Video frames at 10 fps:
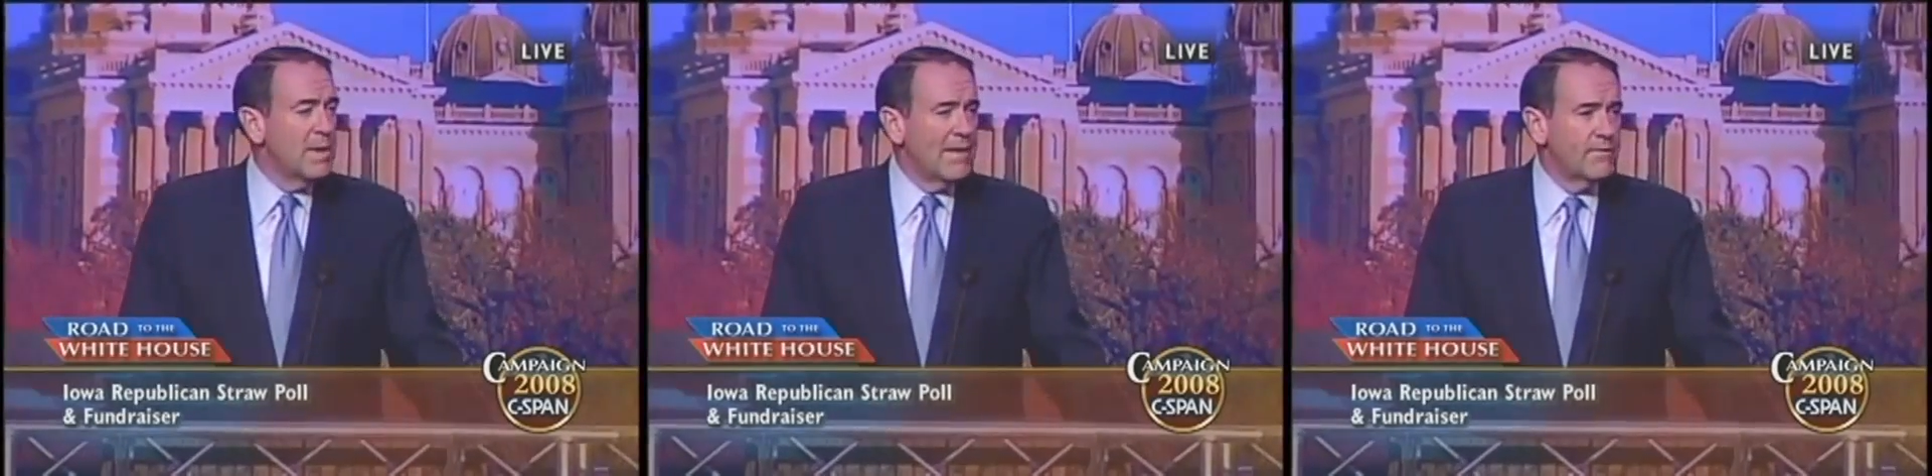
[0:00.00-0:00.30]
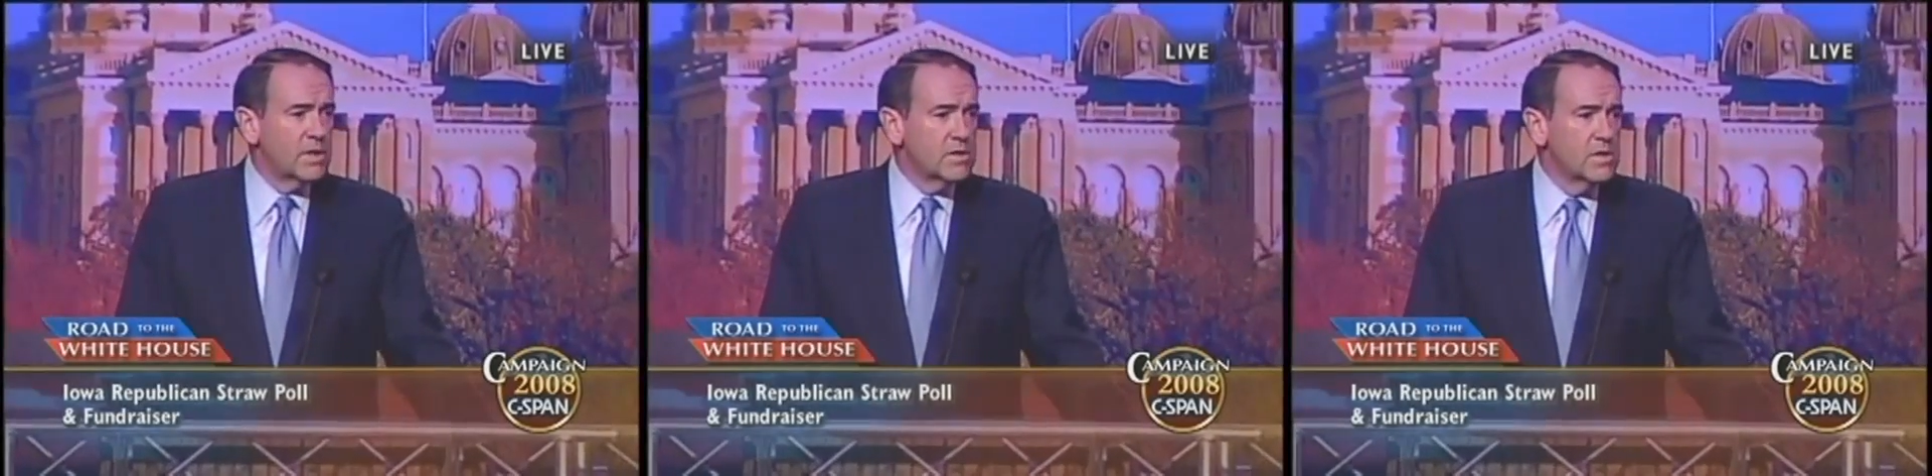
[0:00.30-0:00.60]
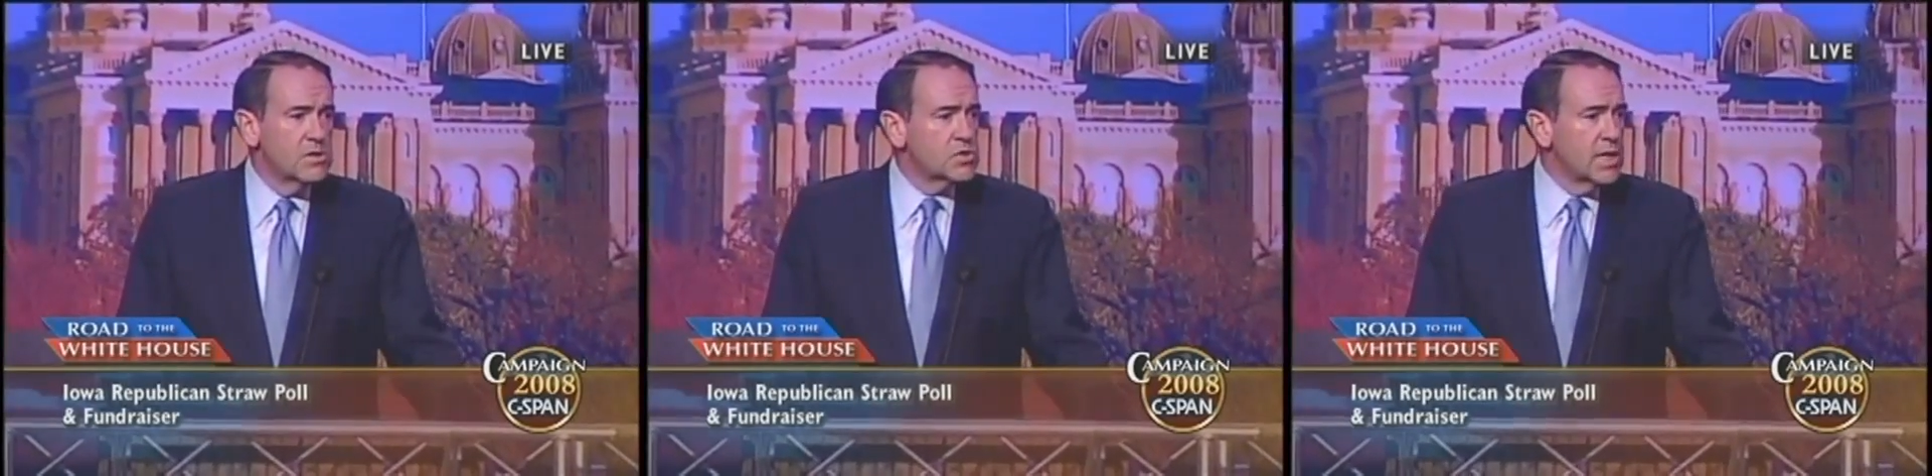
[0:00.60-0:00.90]
having
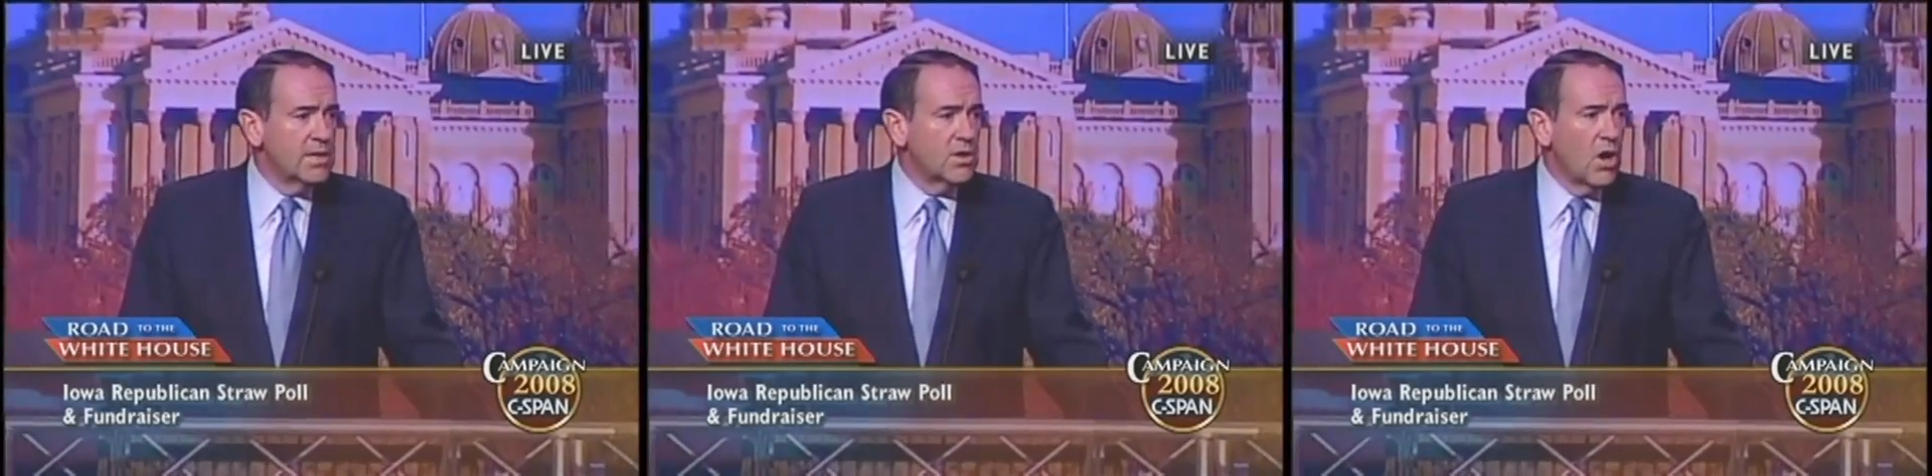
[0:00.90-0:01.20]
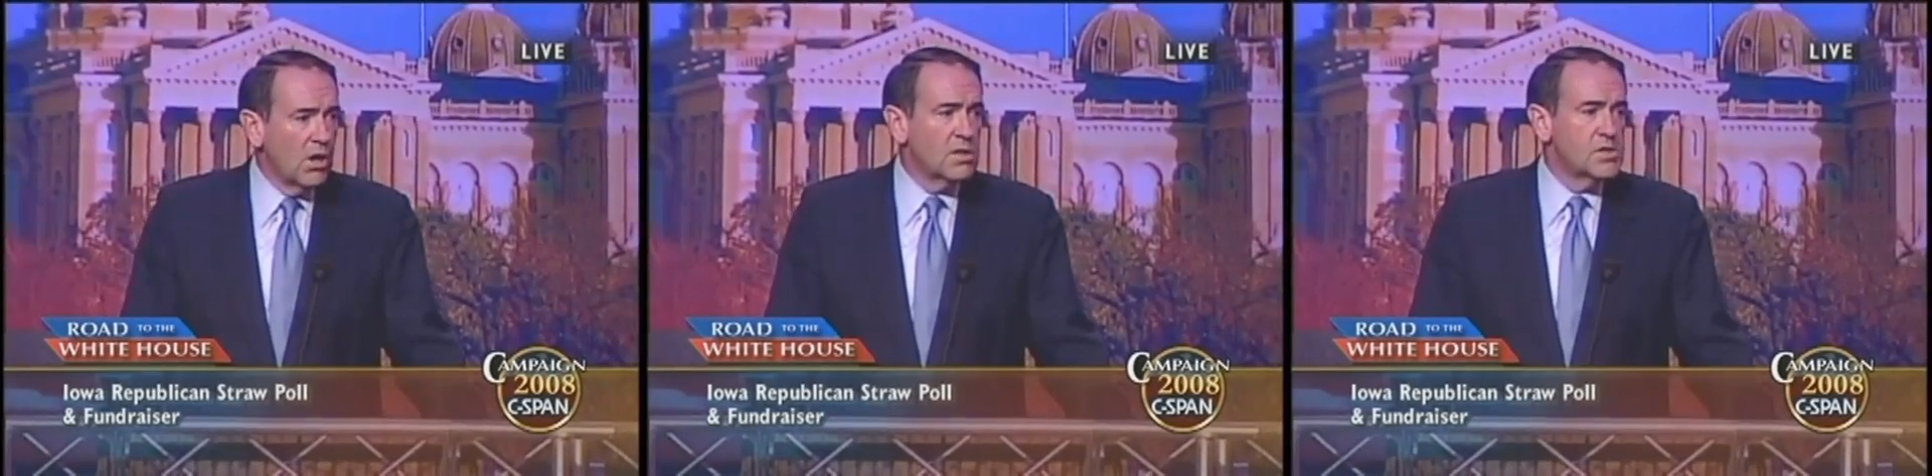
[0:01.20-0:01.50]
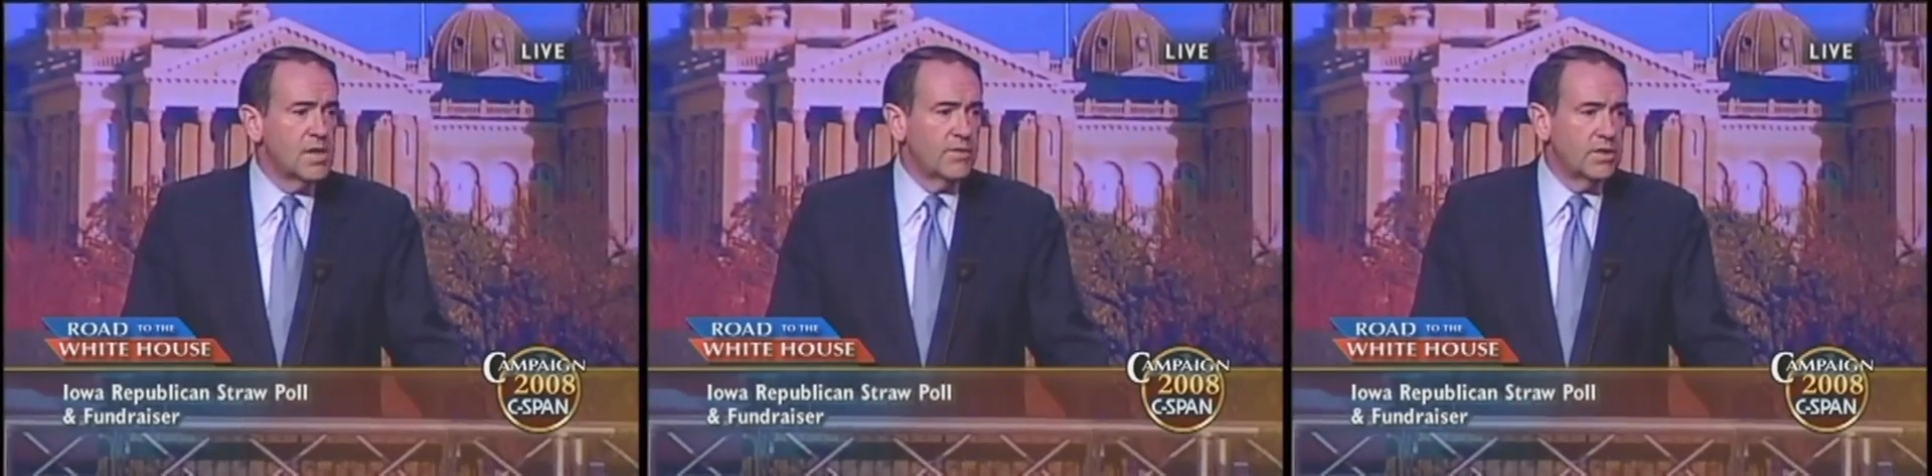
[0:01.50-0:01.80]
seen the
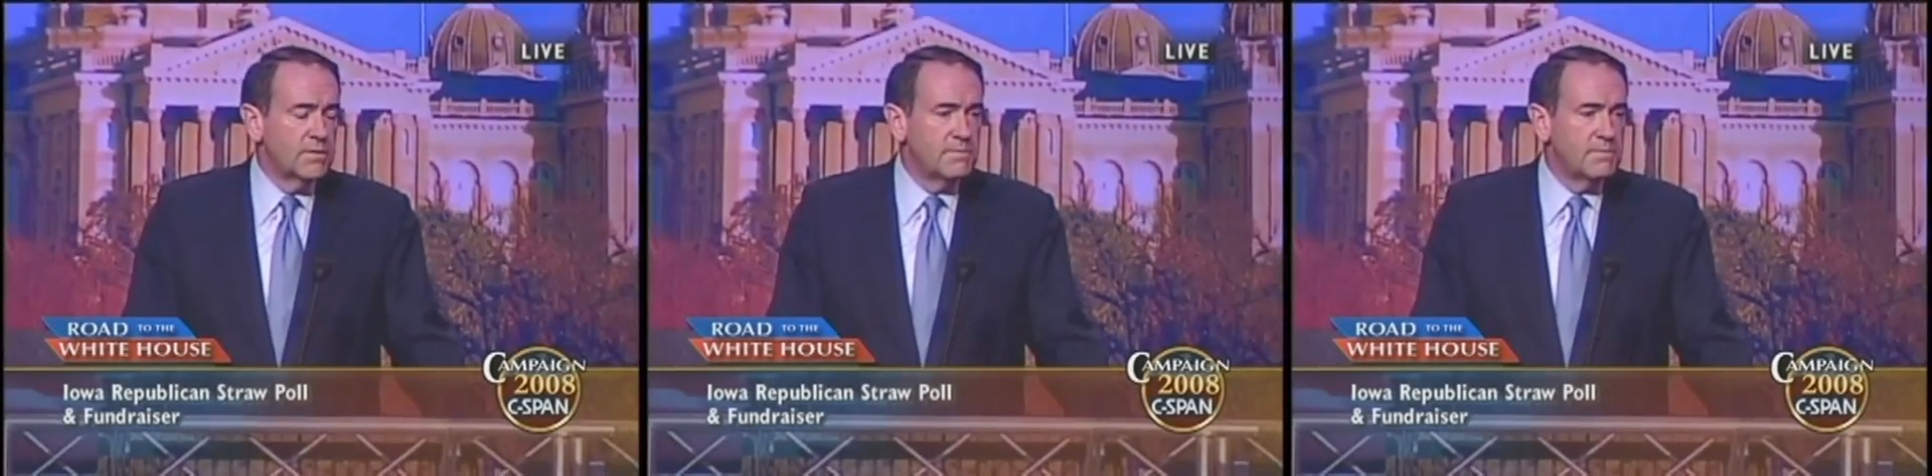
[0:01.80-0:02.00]
horrors of it,